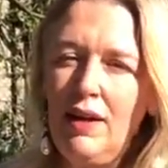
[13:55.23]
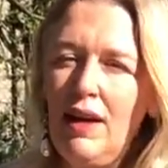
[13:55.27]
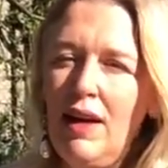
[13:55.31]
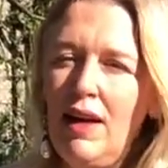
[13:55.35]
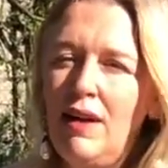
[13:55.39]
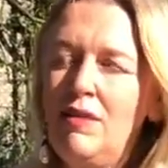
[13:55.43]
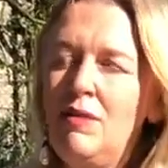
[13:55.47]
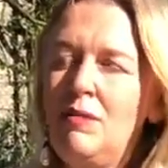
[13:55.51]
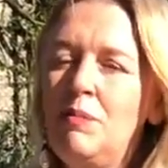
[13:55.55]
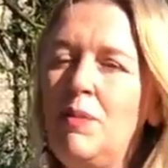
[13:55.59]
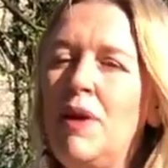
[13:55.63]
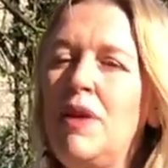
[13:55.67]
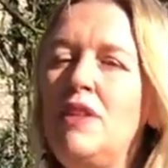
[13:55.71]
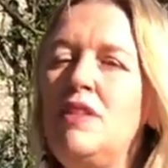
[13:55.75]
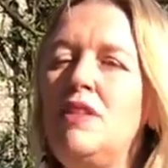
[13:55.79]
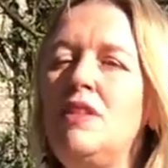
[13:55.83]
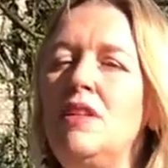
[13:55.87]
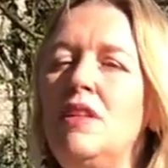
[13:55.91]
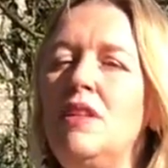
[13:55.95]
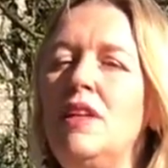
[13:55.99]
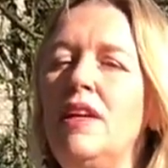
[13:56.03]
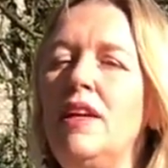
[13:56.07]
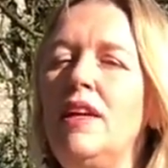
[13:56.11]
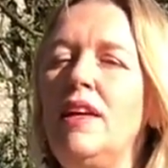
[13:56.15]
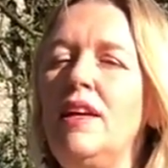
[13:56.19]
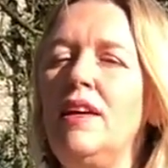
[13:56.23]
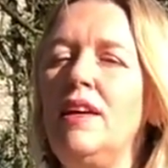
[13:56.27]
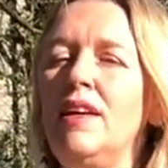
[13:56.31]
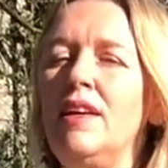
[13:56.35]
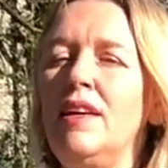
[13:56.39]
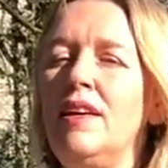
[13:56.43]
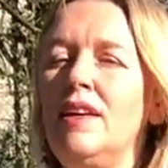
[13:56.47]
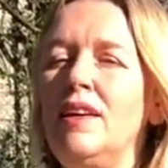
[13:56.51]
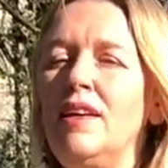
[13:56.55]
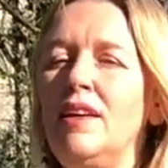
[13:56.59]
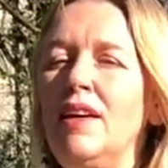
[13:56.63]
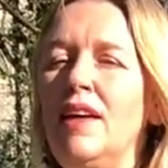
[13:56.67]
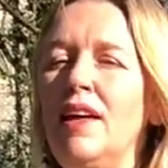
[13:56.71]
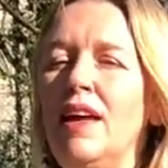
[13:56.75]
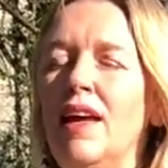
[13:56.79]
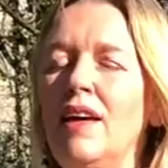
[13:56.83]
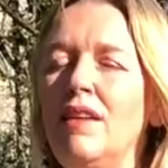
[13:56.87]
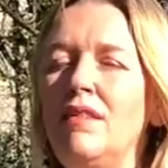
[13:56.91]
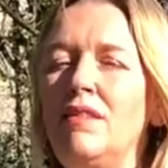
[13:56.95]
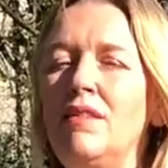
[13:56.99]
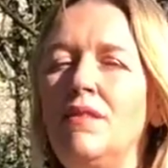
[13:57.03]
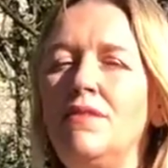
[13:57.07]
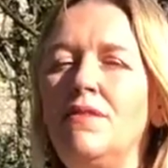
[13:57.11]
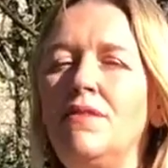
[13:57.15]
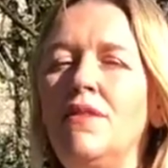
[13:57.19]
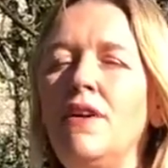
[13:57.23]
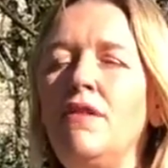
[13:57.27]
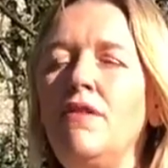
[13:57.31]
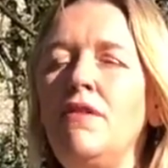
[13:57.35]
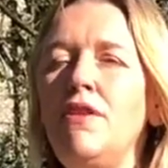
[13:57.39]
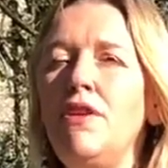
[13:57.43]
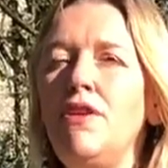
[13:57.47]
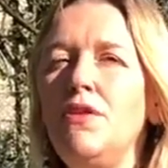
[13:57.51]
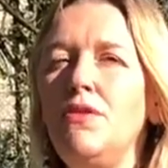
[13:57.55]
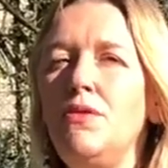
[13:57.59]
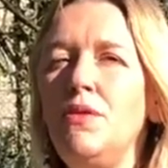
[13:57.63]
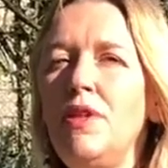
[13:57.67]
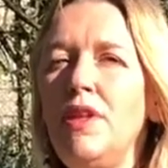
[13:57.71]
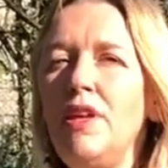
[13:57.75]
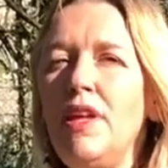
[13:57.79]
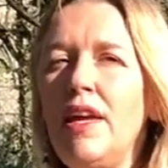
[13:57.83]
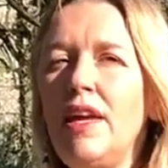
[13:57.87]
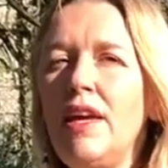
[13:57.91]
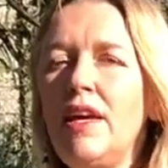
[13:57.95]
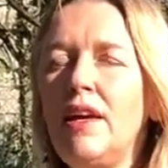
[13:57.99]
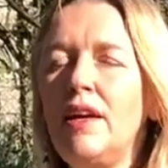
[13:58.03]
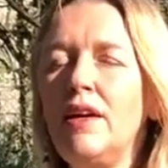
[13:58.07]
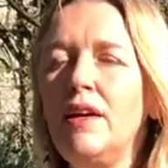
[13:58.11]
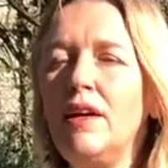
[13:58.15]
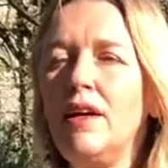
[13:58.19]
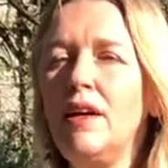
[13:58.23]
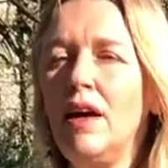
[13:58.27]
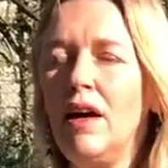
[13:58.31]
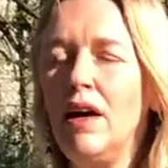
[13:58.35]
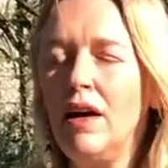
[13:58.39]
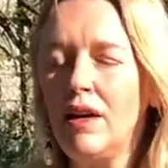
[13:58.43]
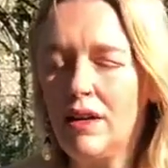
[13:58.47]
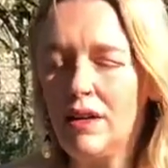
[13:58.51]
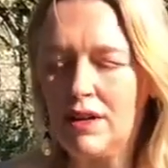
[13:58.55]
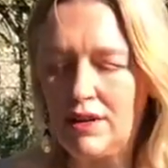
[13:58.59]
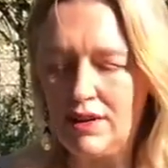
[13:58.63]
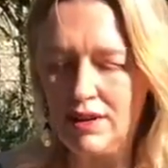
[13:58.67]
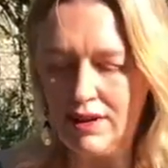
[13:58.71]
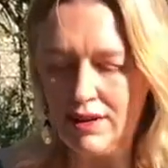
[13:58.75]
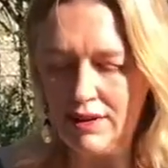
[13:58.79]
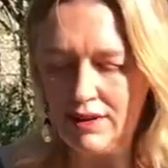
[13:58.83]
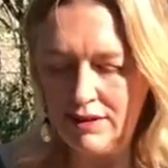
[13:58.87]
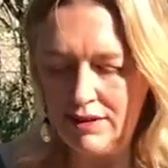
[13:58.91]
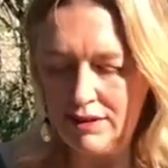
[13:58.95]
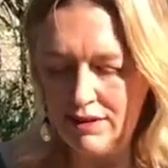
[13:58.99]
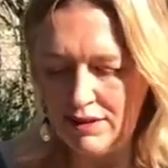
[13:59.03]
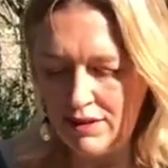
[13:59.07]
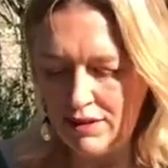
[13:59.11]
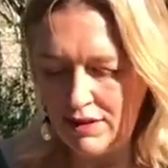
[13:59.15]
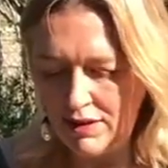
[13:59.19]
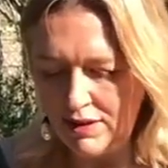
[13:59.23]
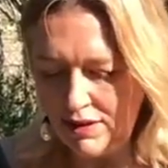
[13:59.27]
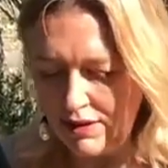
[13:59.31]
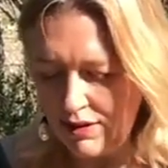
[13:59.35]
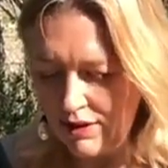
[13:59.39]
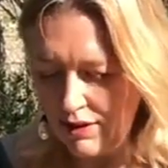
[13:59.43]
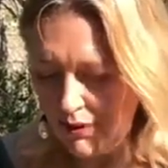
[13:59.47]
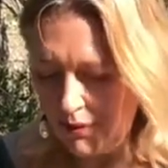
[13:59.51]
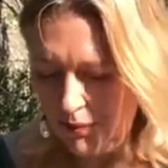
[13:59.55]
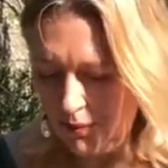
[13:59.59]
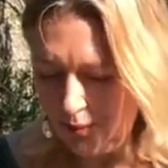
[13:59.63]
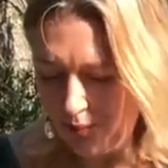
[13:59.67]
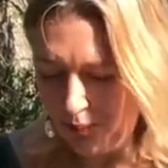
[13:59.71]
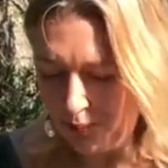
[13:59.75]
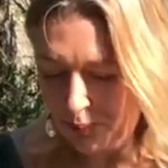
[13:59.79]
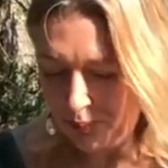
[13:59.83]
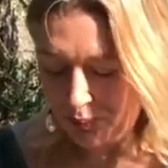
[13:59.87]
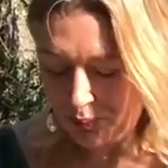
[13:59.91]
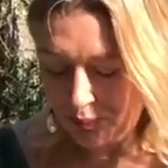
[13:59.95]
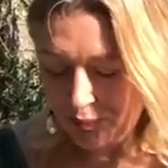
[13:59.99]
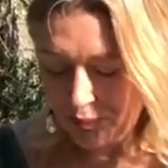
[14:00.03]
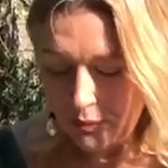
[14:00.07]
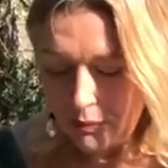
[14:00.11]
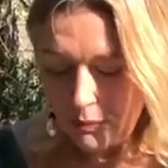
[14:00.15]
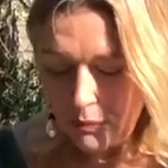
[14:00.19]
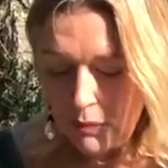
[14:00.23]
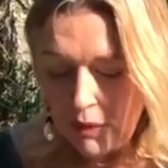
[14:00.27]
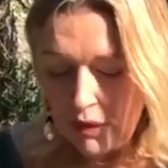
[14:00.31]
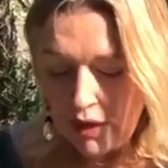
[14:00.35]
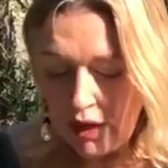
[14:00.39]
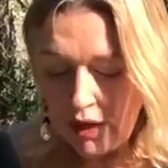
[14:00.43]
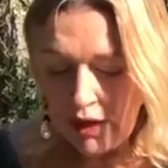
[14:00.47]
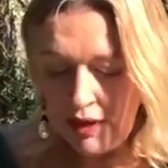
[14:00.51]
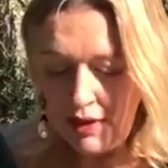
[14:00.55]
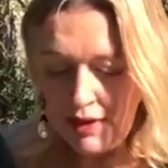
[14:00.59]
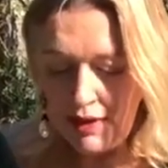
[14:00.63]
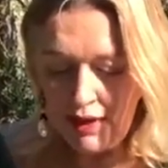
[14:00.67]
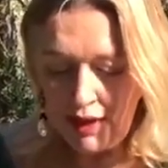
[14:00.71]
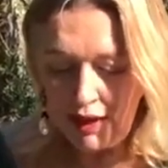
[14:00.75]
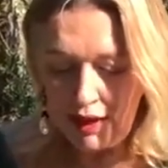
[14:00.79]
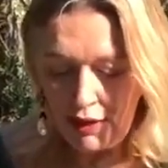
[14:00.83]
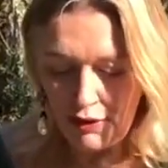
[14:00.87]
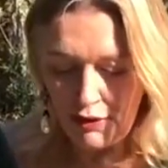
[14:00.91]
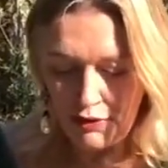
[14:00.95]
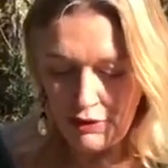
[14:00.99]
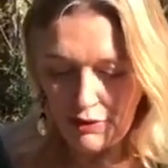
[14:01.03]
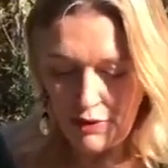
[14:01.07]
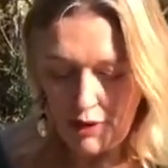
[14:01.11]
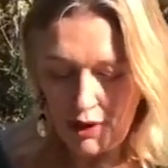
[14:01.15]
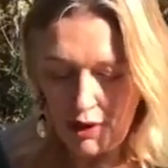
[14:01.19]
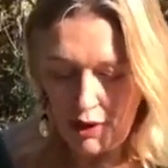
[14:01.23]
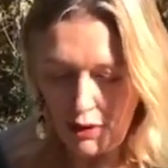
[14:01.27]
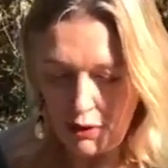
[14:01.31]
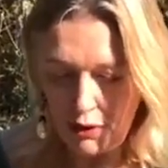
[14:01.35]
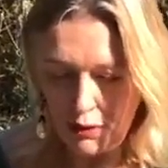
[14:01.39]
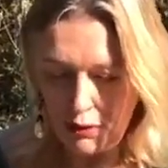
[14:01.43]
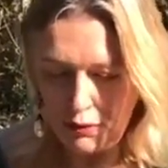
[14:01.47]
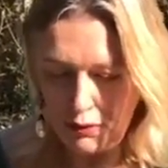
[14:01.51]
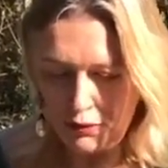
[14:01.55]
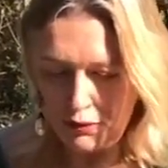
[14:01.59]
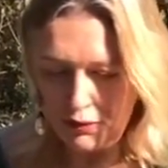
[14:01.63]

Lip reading: especially as a very unique artist in the history of